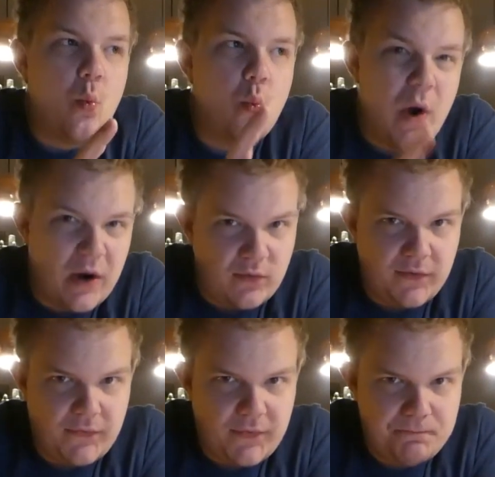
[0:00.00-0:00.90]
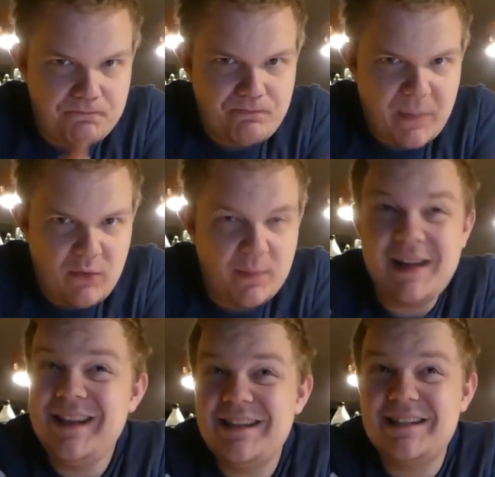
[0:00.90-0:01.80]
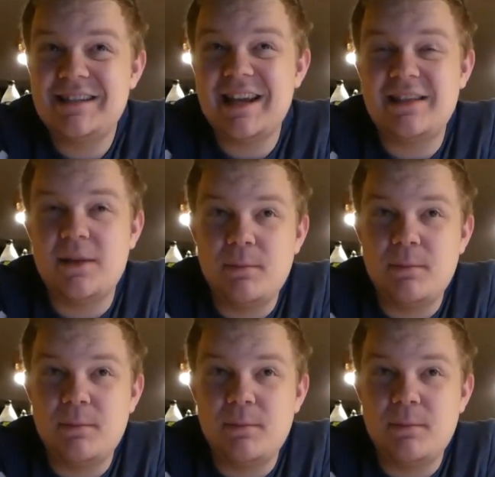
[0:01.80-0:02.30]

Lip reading: Werewolf. We played this at the